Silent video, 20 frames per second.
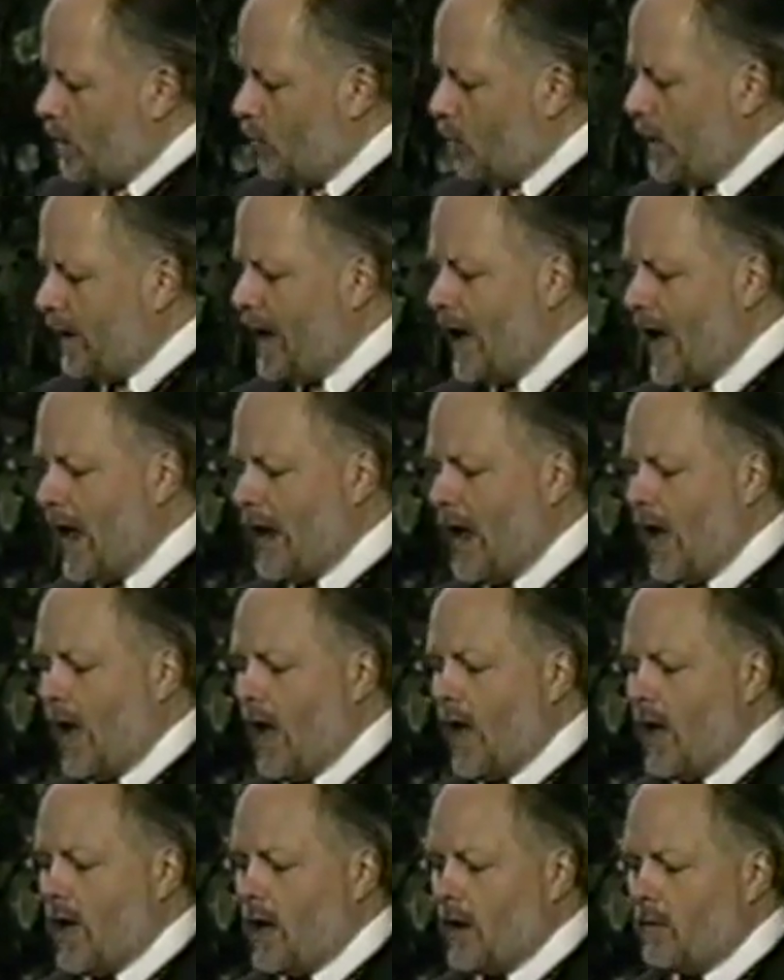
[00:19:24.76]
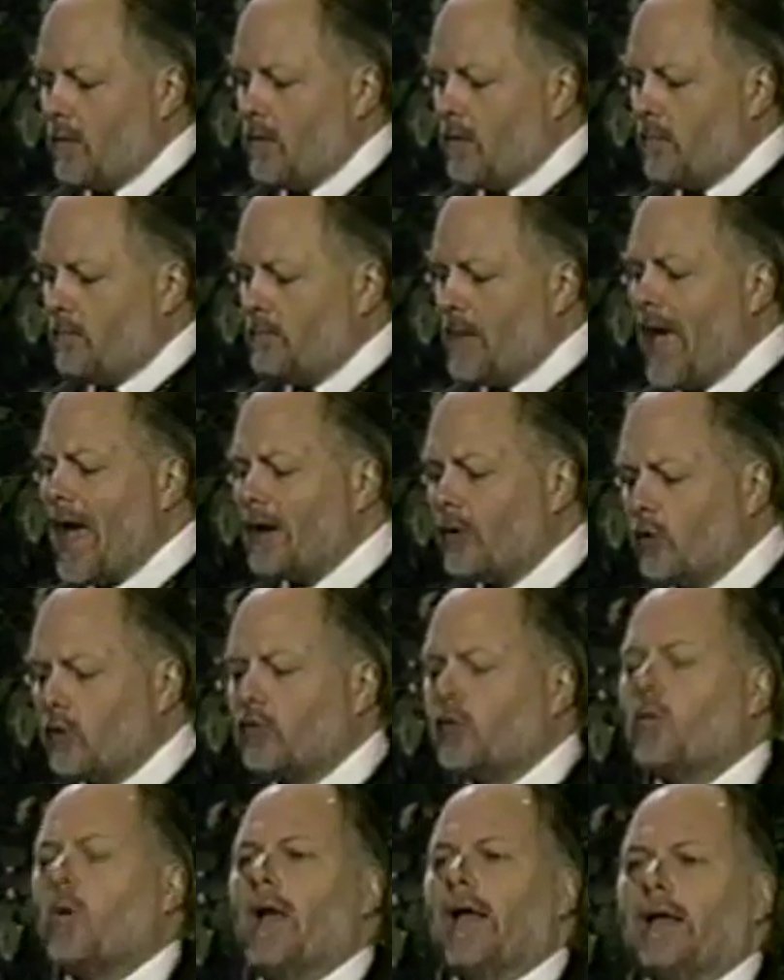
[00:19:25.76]
We had a bad
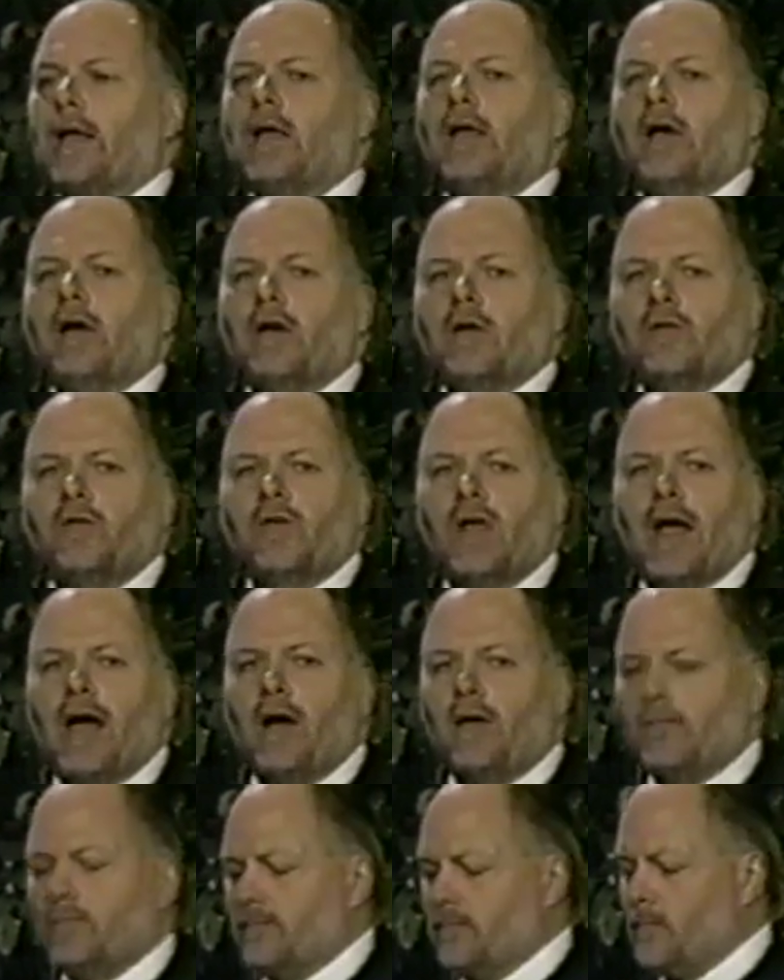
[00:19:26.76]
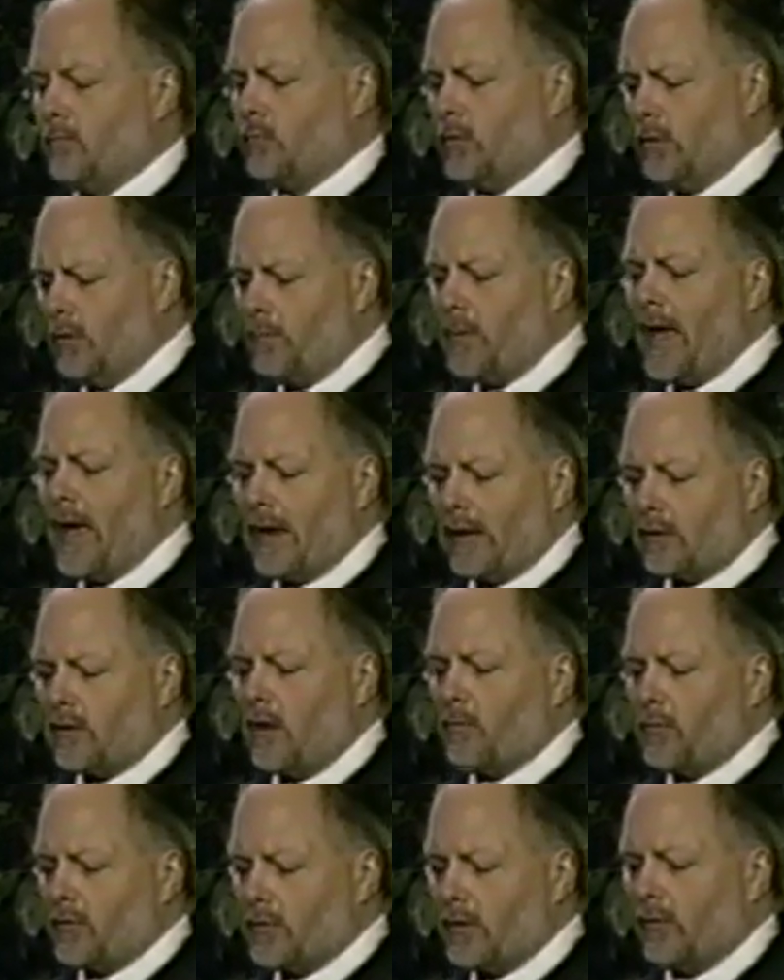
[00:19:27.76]
earthquake here in town, real bad a
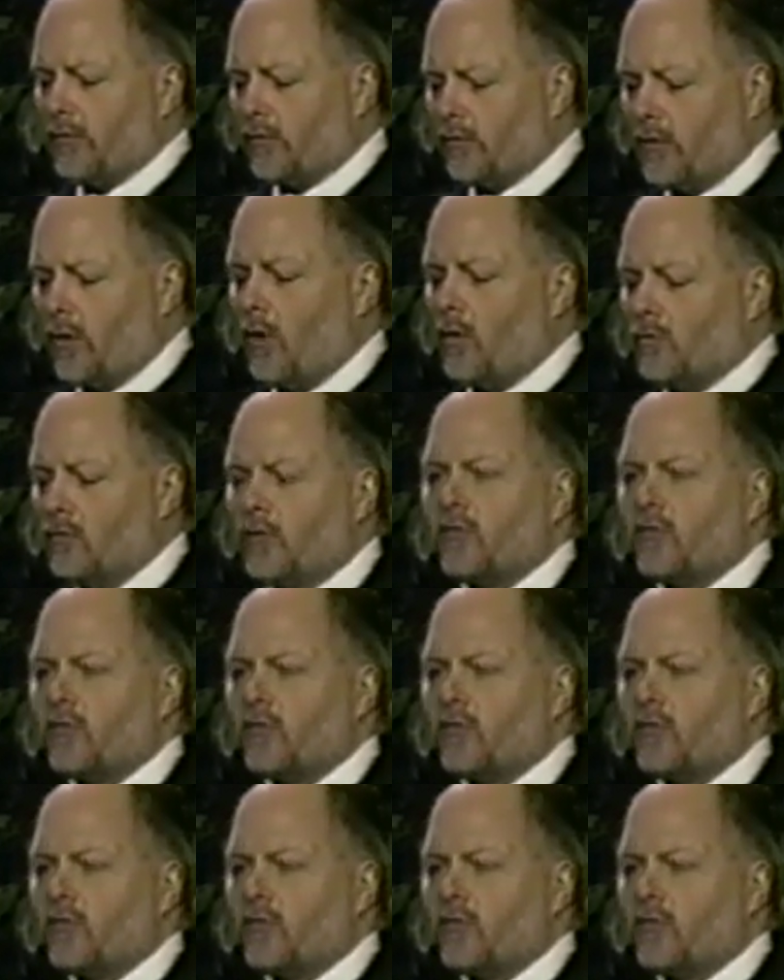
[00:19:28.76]
couple years ago.